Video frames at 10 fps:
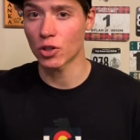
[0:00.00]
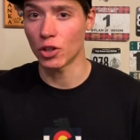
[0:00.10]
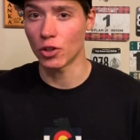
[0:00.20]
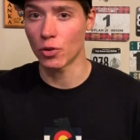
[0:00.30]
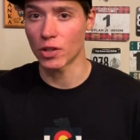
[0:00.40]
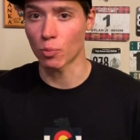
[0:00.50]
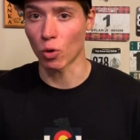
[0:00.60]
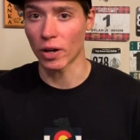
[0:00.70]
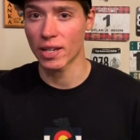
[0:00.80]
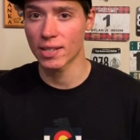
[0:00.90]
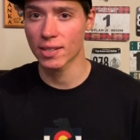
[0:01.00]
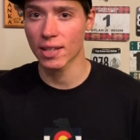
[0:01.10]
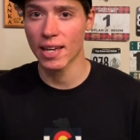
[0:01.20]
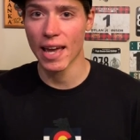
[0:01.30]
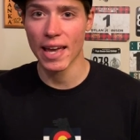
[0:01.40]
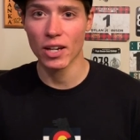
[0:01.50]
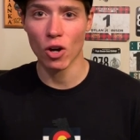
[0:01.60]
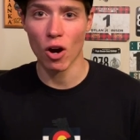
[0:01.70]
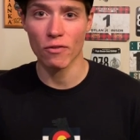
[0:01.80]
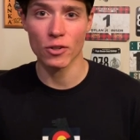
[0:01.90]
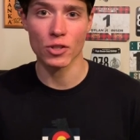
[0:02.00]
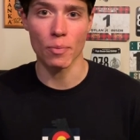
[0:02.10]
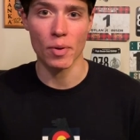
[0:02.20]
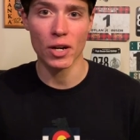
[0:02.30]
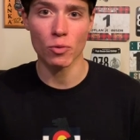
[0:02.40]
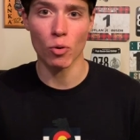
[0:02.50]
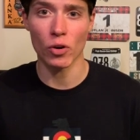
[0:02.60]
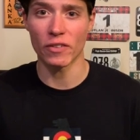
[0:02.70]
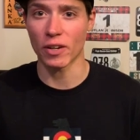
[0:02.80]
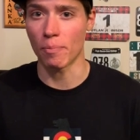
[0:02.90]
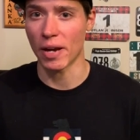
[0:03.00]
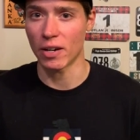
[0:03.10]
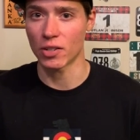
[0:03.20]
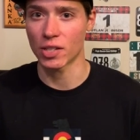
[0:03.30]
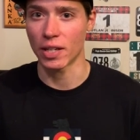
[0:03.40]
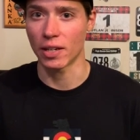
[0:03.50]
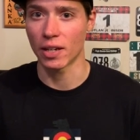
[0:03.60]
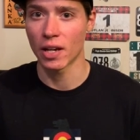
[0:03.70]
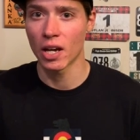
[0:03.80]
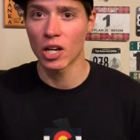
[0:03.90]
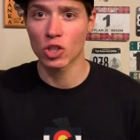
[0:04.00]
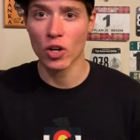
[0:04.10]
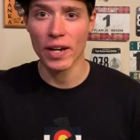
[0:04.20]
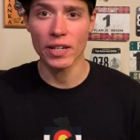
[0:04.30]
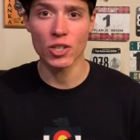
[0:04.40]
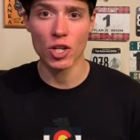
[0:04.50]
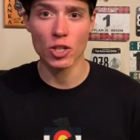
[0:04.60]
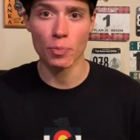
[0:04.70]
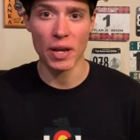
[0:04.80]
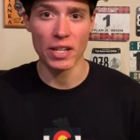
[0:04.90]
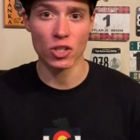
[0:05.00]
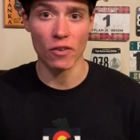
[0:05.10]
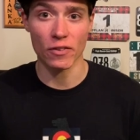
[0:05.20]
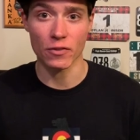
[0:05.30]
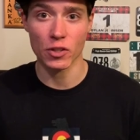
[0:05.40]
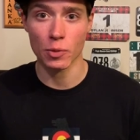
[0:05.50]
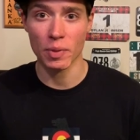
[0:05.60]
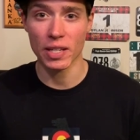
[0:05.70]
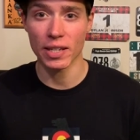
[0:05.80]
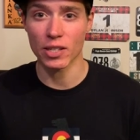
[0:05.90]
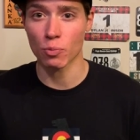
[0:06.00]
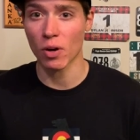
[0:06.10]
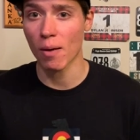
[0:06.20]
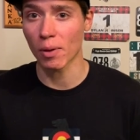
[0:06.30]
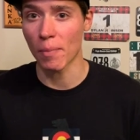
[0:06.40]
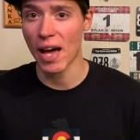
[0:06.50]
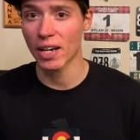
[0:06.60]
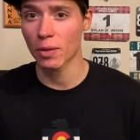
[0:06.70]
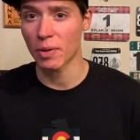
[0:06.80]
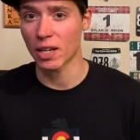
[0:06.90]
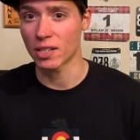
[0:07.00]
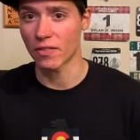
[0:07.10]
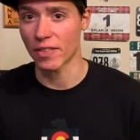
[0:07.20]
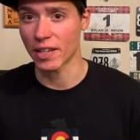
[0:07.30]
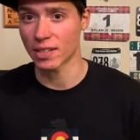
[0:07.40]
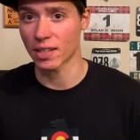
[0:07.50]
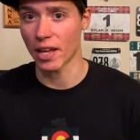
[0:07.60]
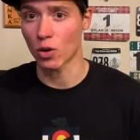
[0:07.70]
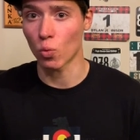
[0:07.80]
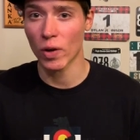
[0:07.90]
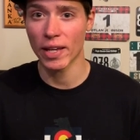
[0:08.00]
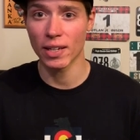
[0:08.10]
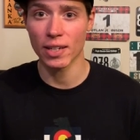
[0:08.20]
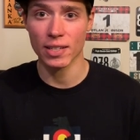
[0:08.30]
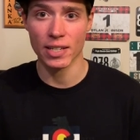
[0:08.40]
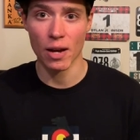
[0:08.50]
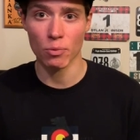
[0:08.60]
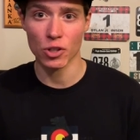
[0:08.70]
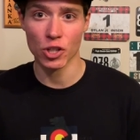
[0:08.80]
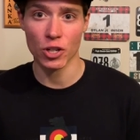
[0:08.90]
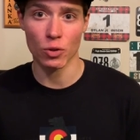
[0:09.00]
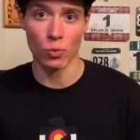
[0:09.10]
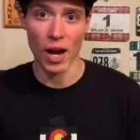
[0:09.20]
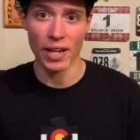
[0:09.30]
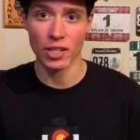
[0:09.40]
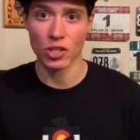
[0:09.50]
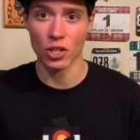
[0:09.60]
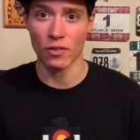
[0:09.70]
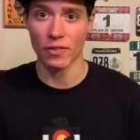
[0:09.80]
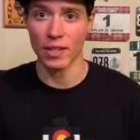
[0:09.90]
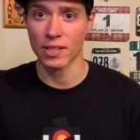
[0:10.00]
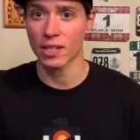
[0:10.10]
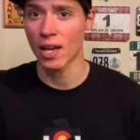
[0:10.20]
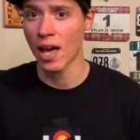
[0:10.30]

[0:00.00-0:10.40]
you to do this more easily and offers a better point of comparison. Trying to judge pace off of speed is problematic because of things like wind, temperature, riding surface,